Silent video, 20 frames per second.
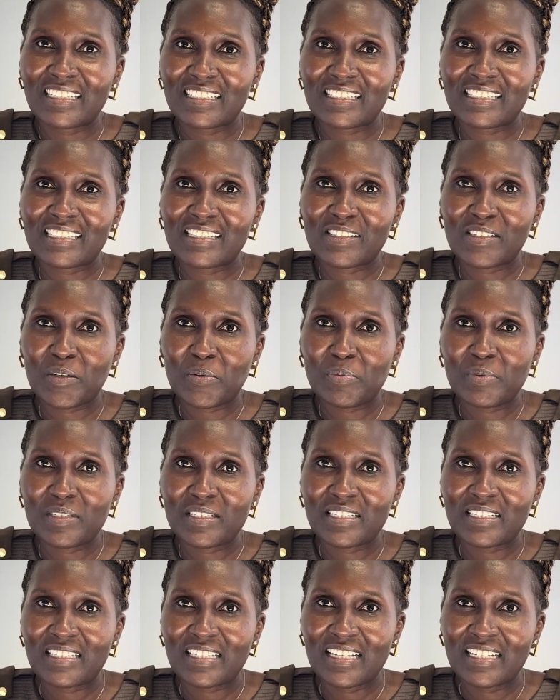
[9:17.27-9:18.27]
Yes,
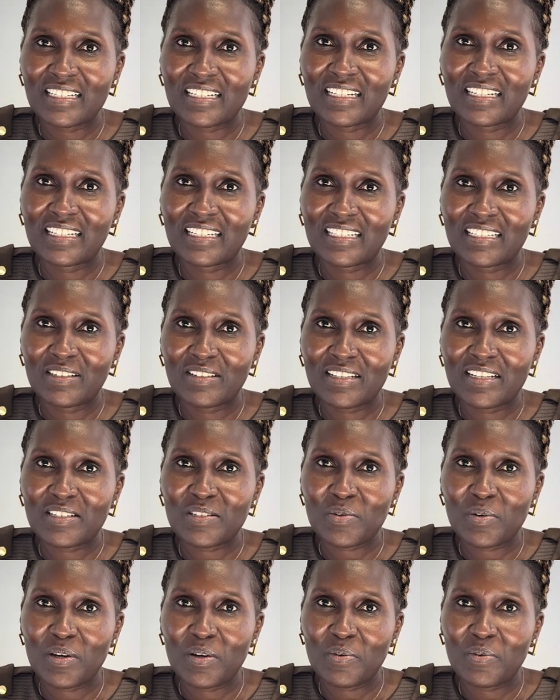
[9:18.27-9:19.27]
opposite Centrelink.
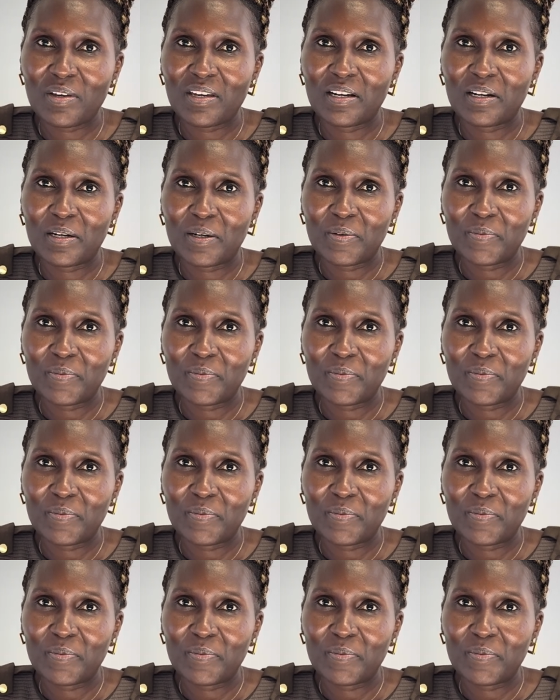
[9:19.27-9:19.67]
That's where we are.